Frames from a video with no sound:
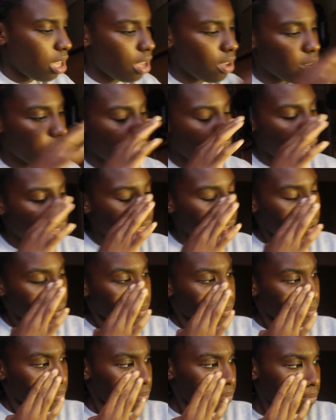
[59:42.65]
Okay.
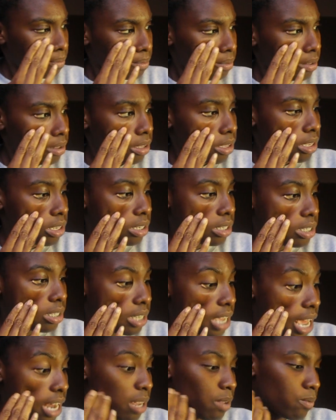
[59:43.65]

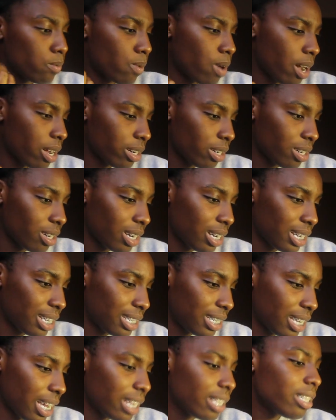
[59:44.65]
Ten of Water, a
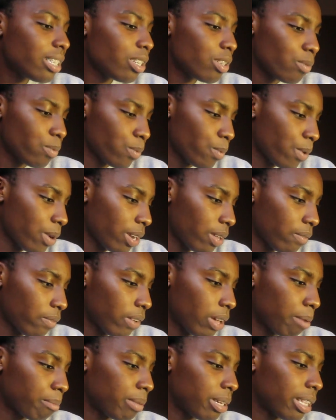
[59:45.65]
contented and rewarding
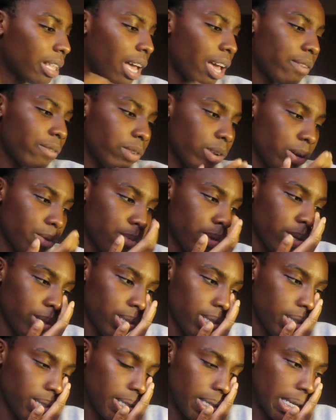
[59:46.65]
family life. Your
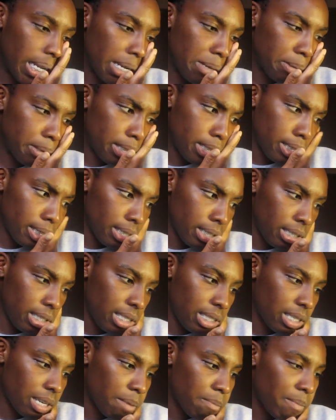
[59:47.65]
emotional and material
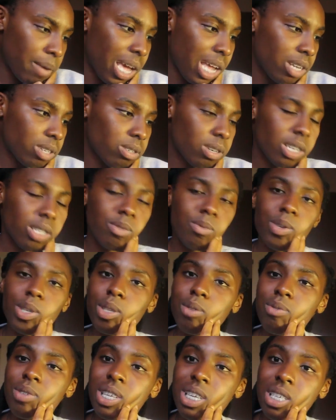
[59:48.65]
needs are met.
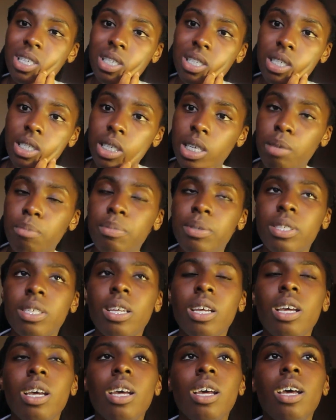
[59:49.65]
Trustworthy relationships.
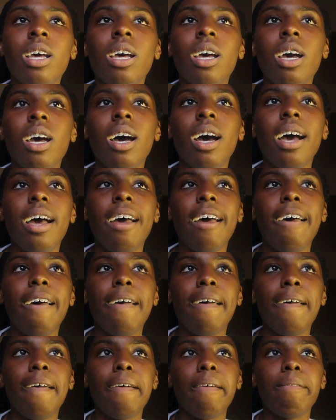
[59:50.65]

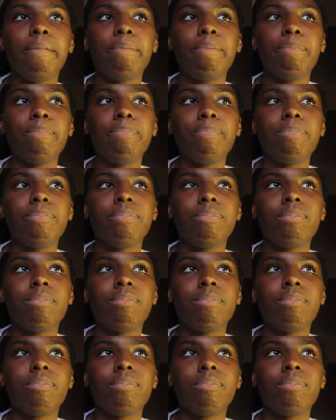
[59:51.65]
Virgo